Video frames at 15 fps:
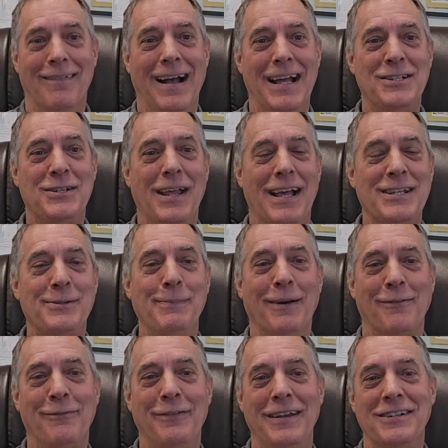I
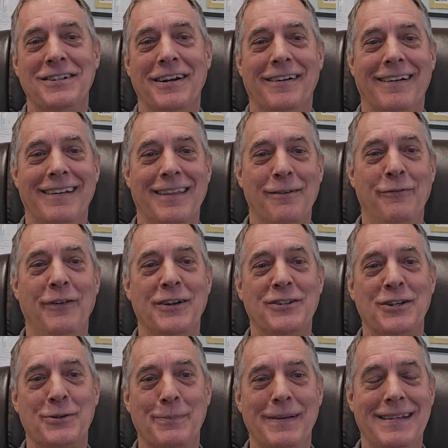smell fish here, and the fish
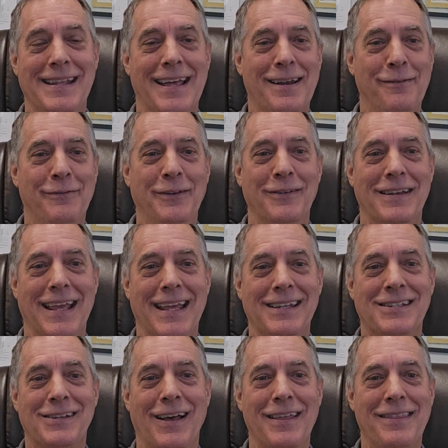has been dead a few days,
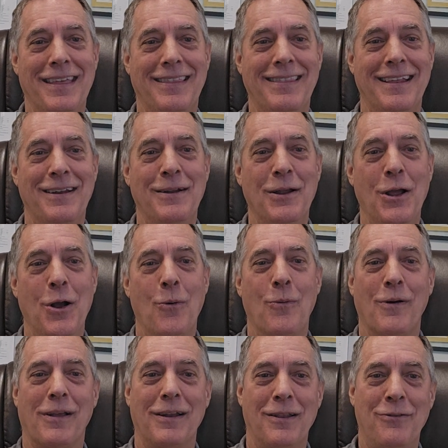so I think that
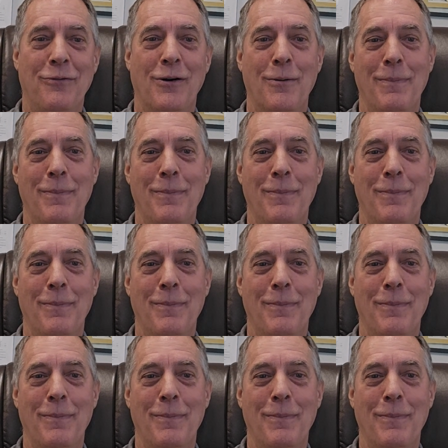we're going to throw